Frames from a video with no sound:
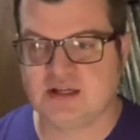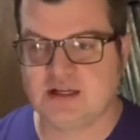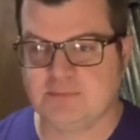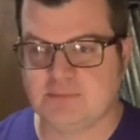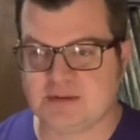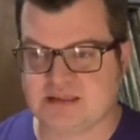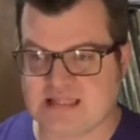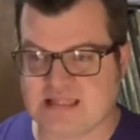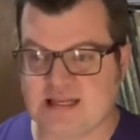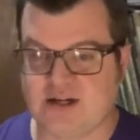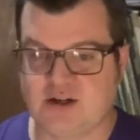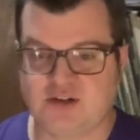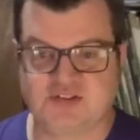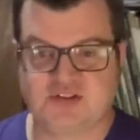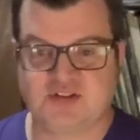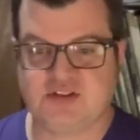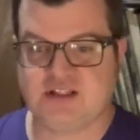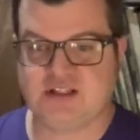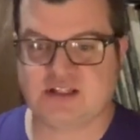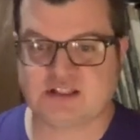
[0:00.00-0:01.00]
But then also
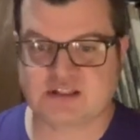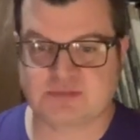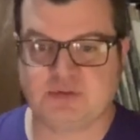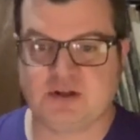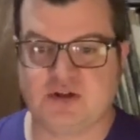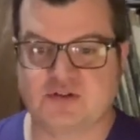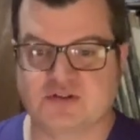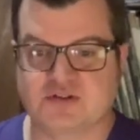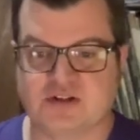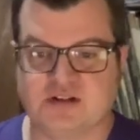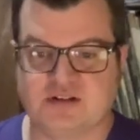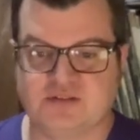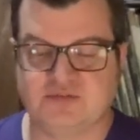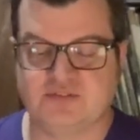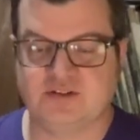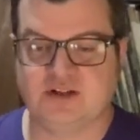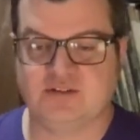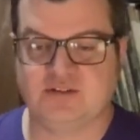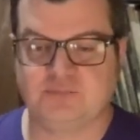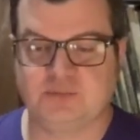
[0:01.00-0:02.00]
the explosion
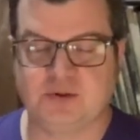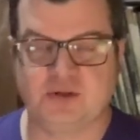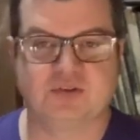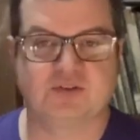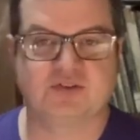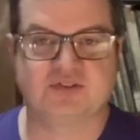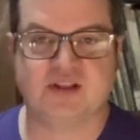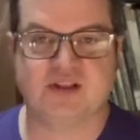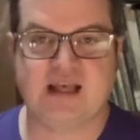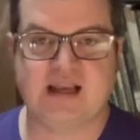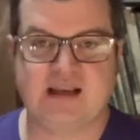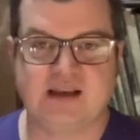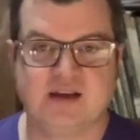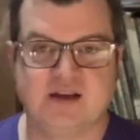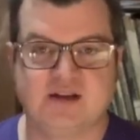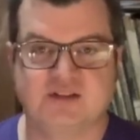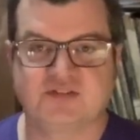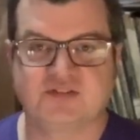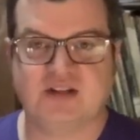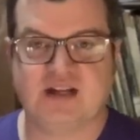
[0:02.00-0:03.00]
of builders like
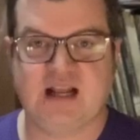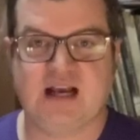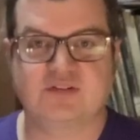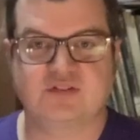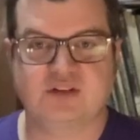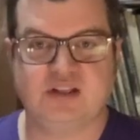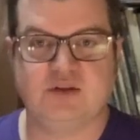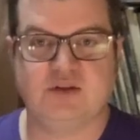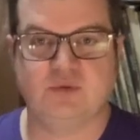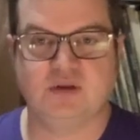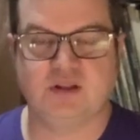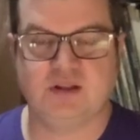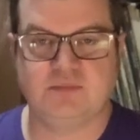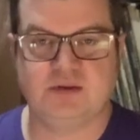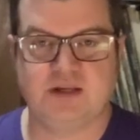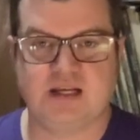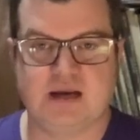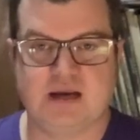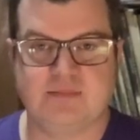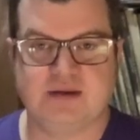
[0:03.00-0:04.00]
Sadowski really
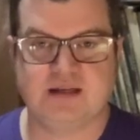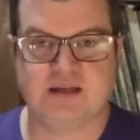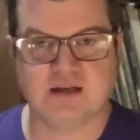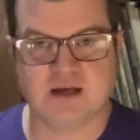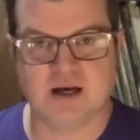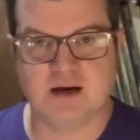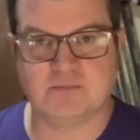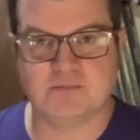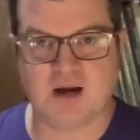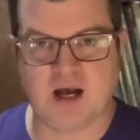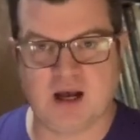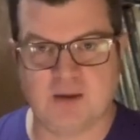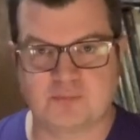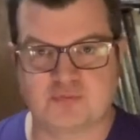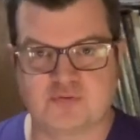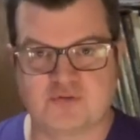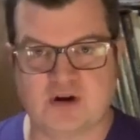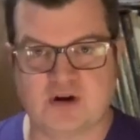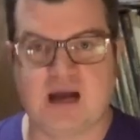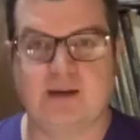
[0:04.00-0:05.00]
becoming a
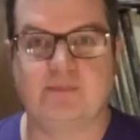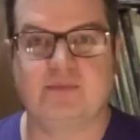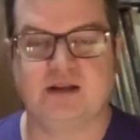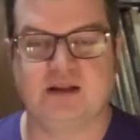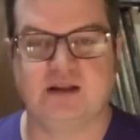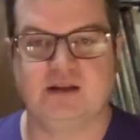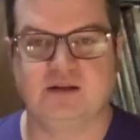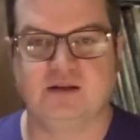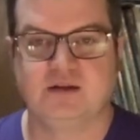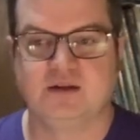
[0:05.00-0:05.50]
prominent